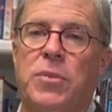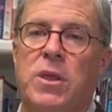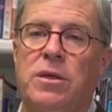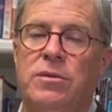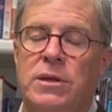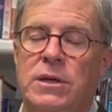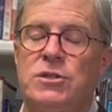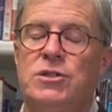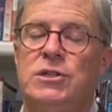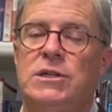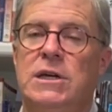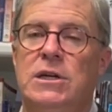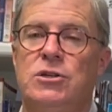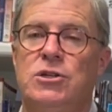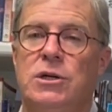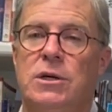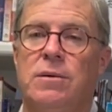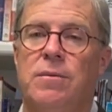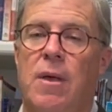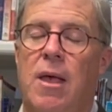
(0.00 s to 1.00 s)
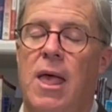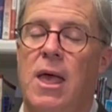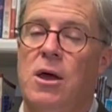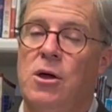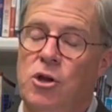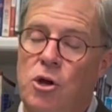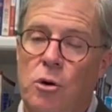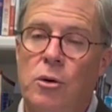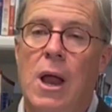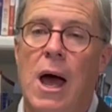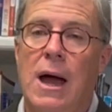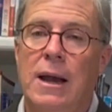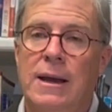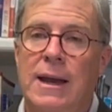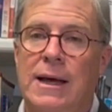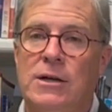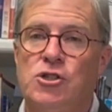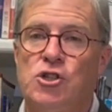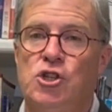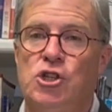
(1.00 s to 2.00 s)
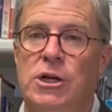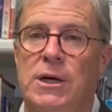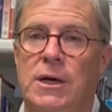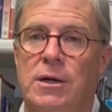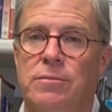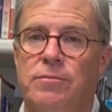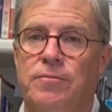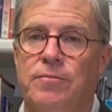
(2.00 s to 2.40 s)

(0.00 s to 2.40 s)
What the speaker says: this teaching, you're not next gen.